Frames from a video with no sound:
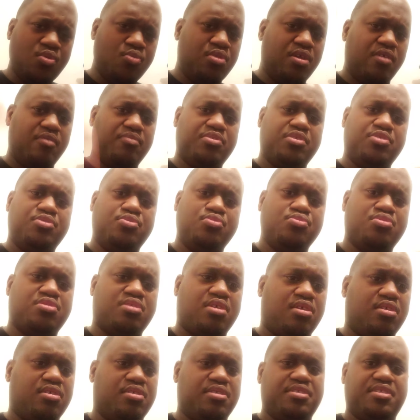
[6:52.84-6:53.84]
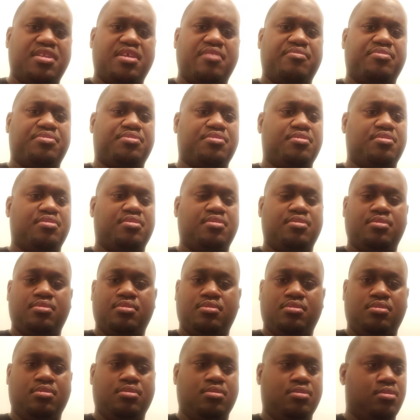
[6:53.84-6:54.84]
Whatever the new car and everything.
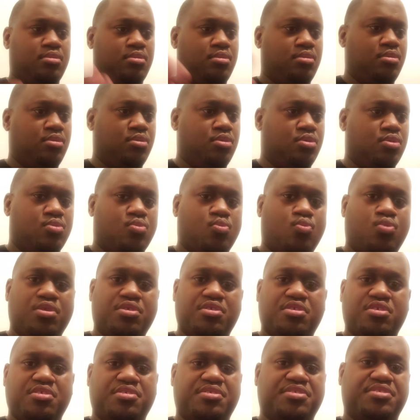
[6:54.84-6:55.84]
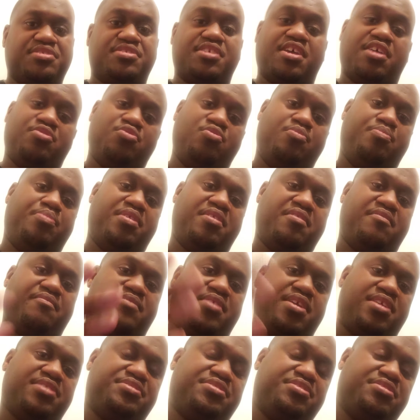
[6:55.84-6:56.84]
What good is that you paying
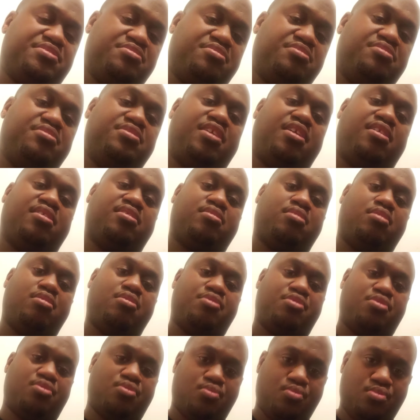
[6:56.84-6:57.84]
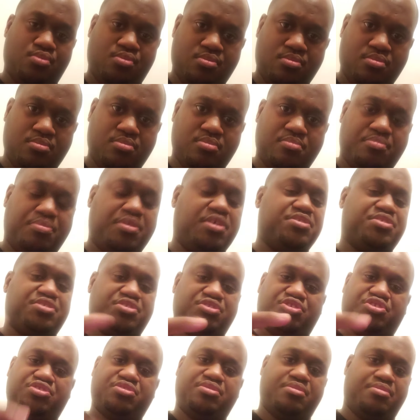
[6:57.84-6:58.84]
five, six hundred dollar car note plus
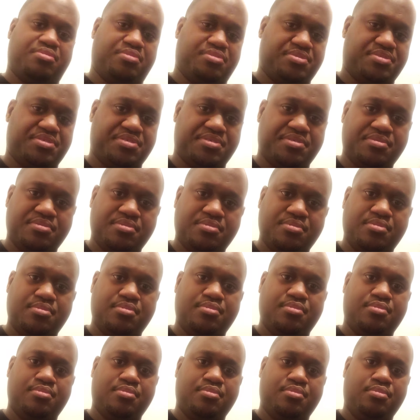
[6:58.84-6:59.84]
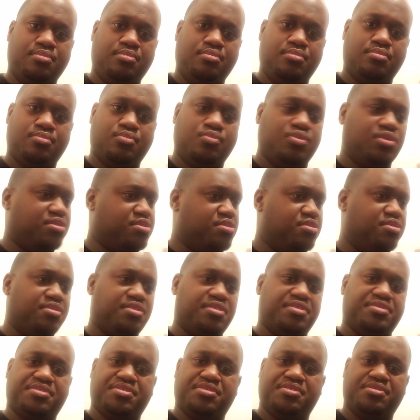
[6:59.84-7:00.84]
insurance? What good
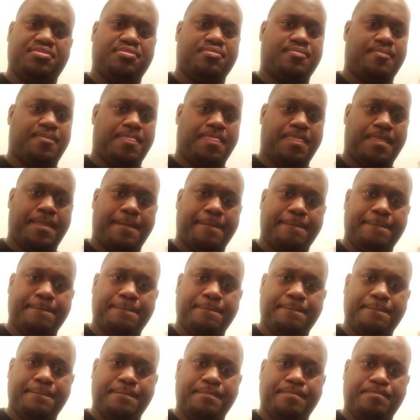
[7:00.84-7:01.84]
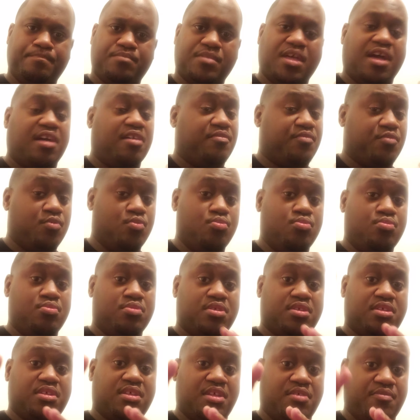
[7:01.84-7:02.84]
is it? Now, if you
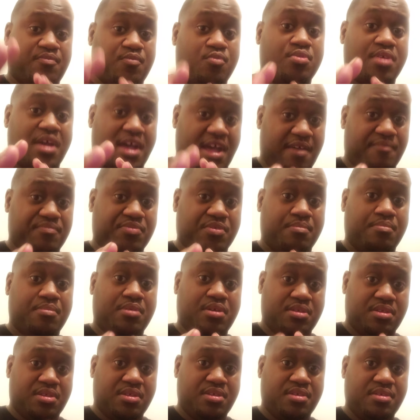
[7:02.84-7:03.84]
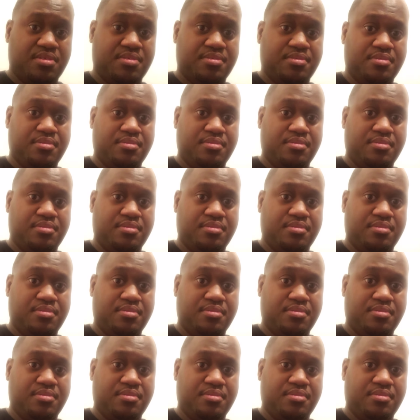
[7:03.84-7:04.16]
if you have the money,